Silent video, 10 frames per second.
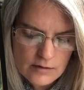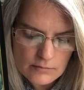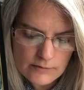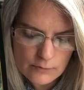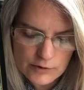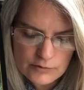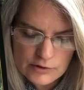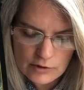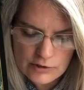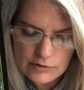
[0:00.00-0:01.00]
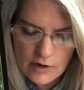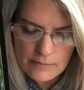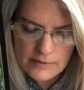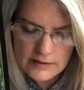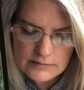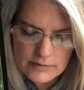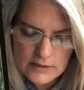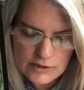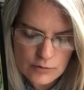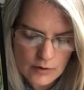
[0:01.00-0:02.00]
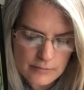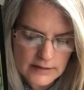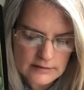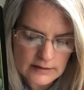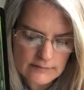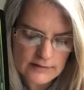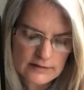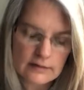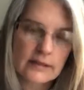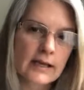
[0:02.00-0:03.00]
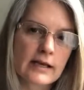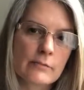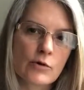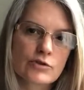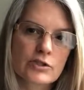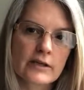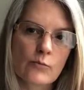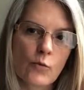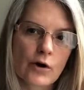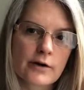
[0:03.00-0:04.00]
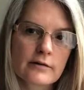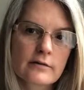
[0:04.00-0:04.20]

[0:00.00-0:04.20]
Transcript: before you start to drop things because you are mentally, physically, and emotionally worn.